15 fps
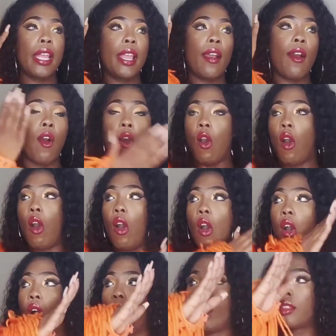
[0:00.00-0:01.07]

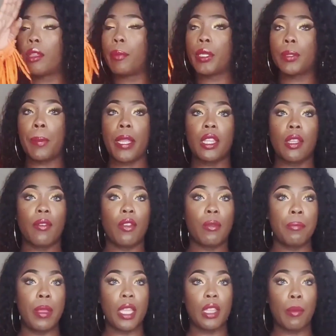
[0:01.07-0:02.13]
all the perspective of
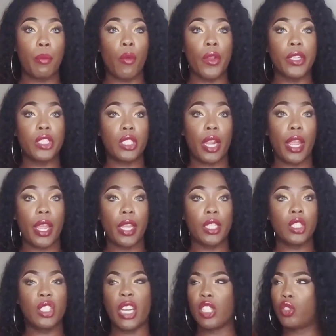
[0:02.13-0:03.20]
me and the boys changed.
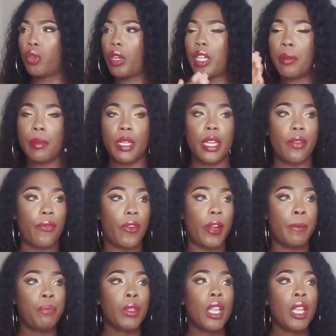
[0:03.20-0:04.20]
They treated me different.